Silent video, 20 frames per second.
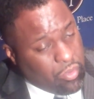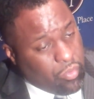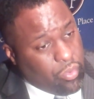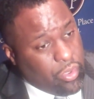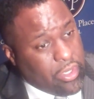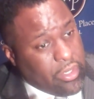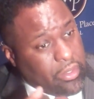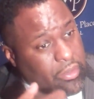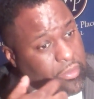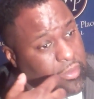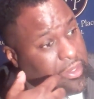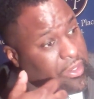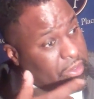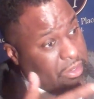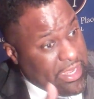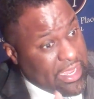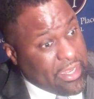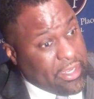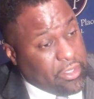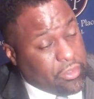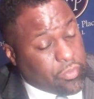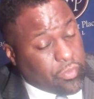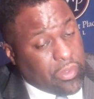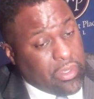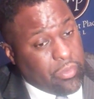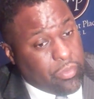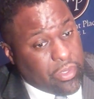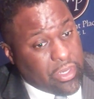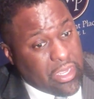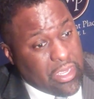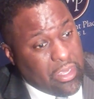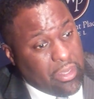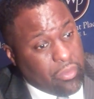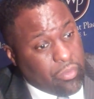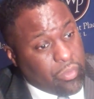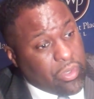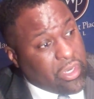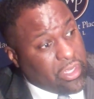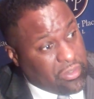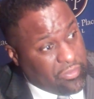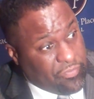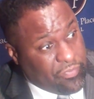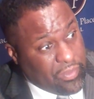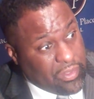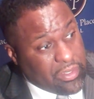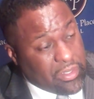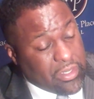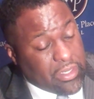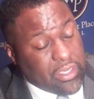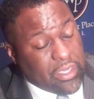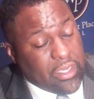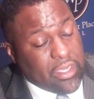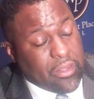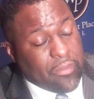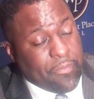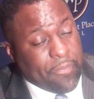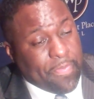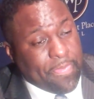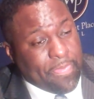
when, in 93 when they went undefeated again.